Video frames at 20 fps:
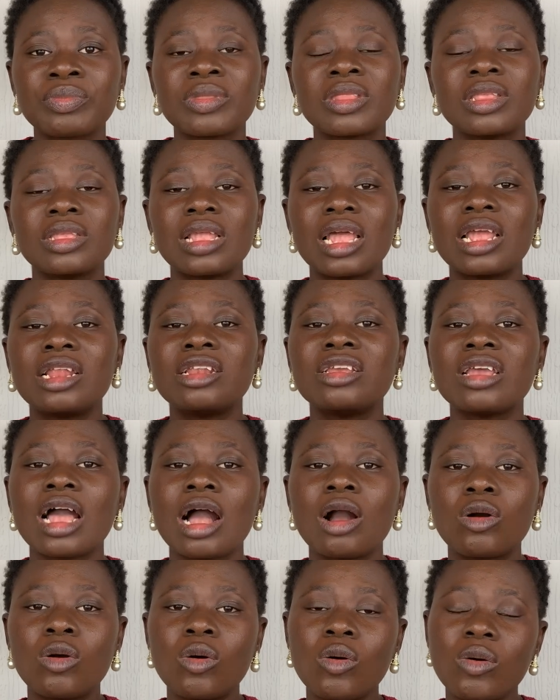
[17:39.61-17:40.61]
then they
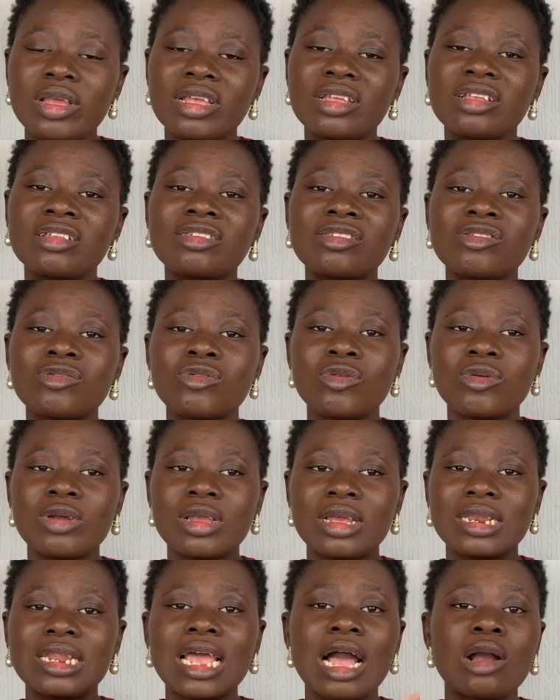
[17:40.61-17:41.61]
are going to
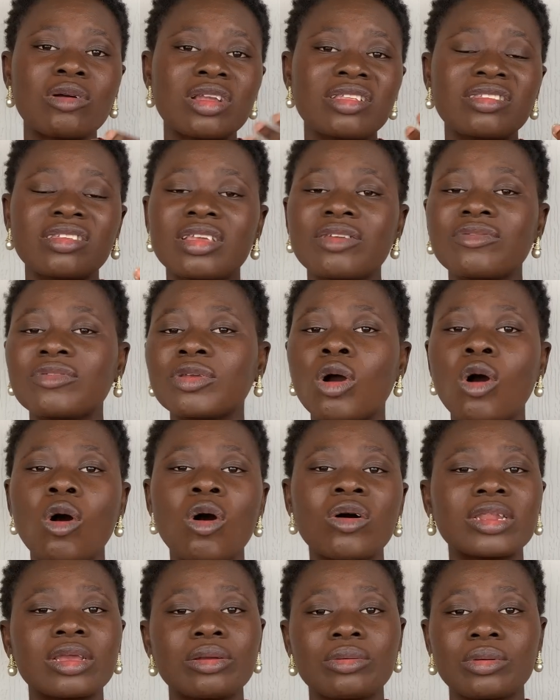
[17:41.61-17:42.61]
give you
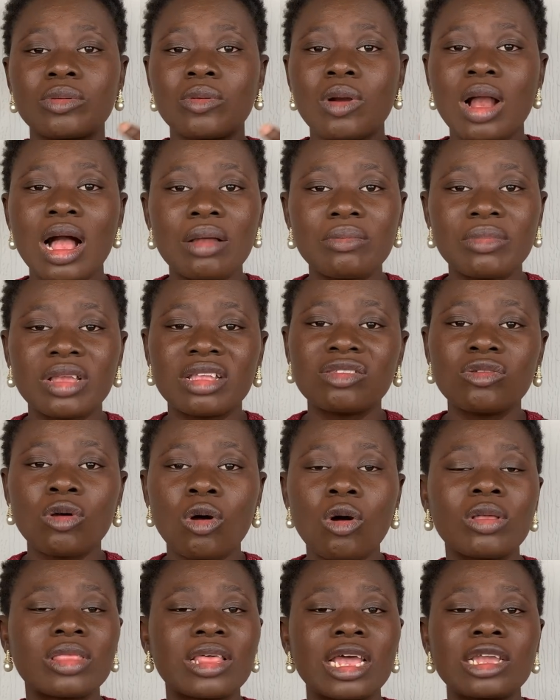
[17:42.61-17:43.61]
all the requirements,
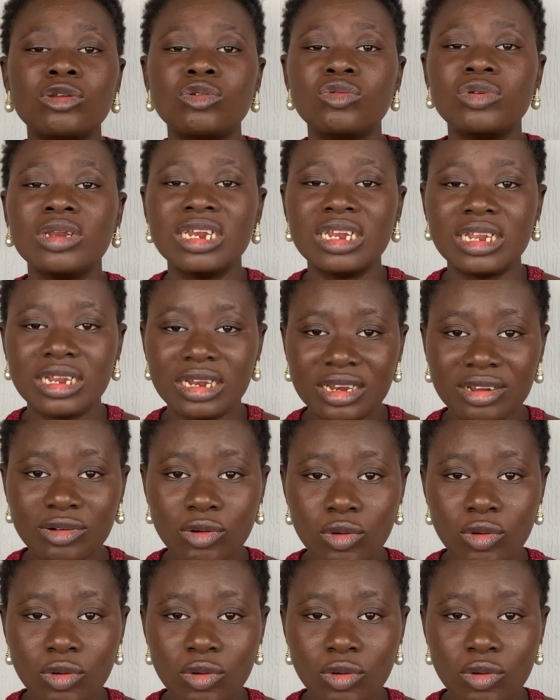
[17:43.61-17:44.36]
all that you need.